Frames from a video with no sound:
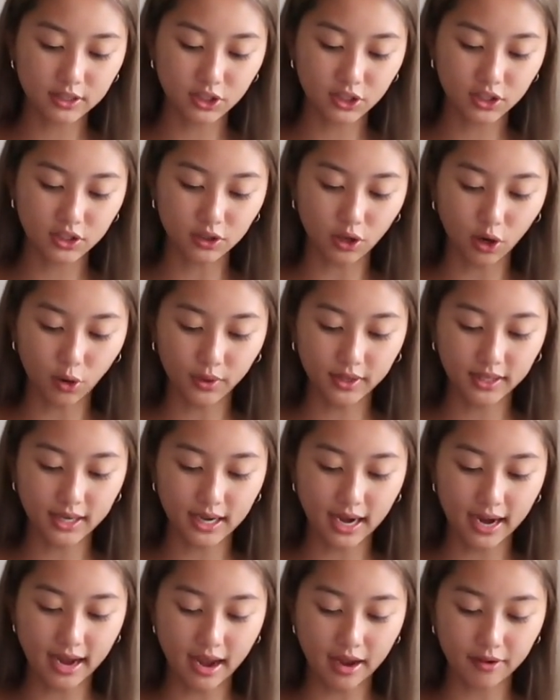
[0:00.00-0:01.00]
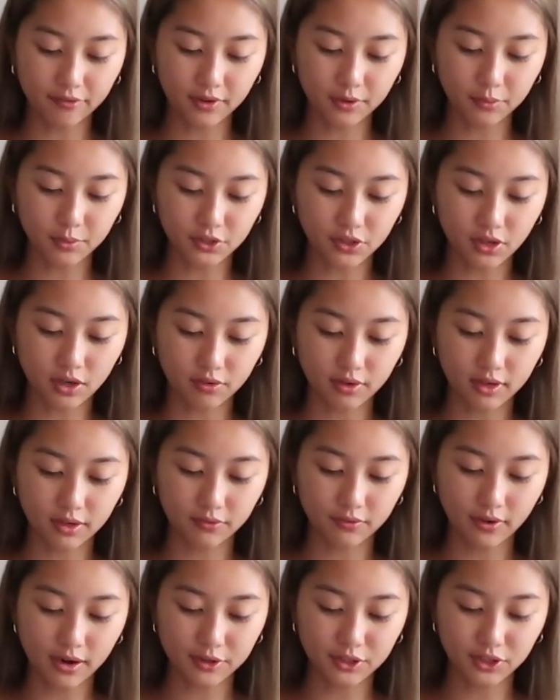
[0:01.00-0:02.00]
Just knowing that I have it was already
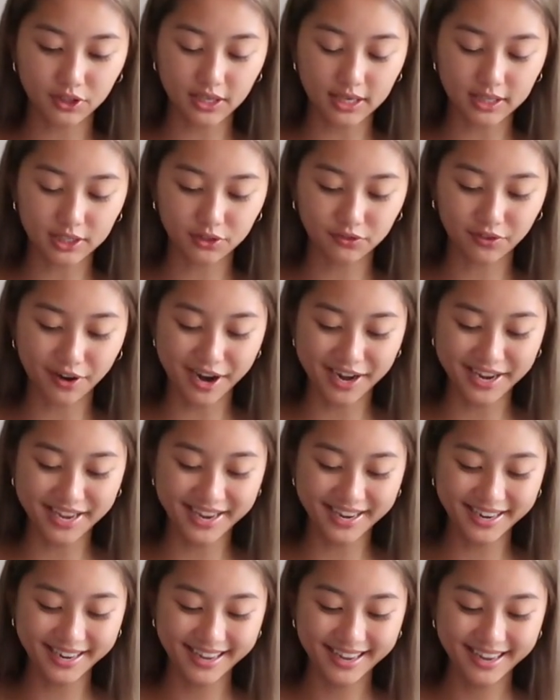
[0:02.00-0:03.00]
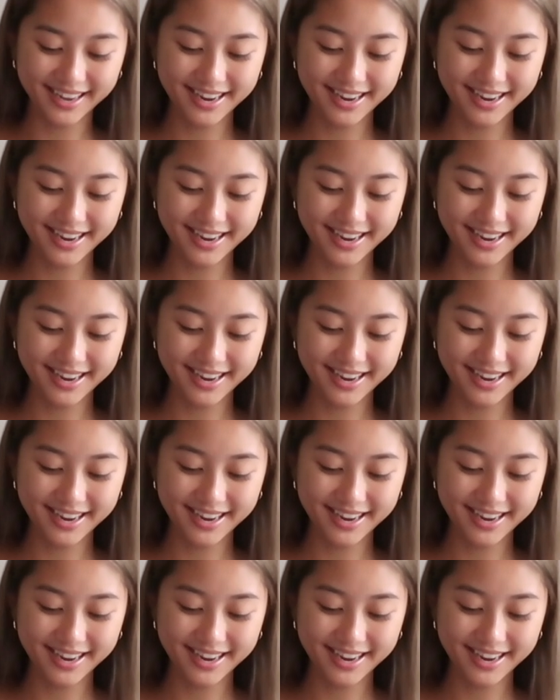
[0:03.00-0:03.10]
very satisfying.